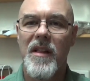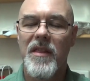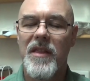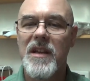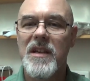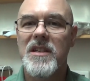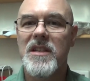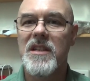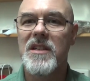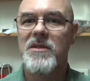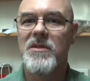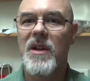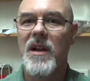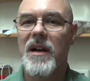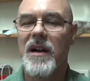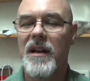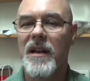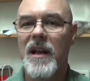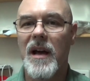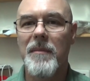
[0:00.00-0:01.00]
this is
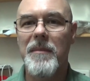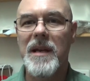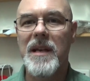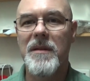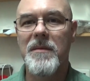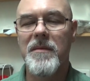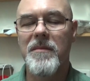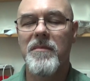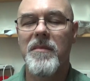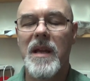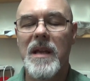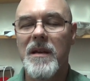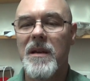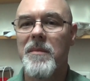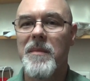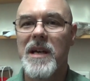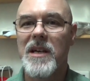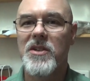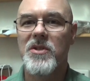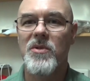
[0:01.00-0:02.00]
done. I need to
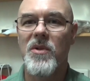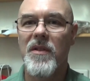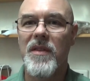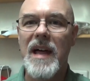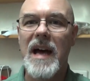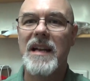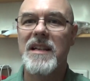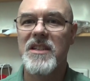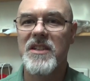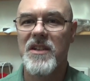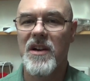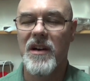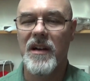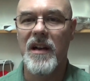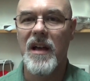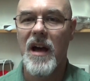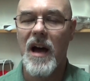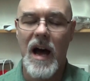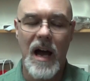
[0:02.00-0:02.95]
make sure that's done.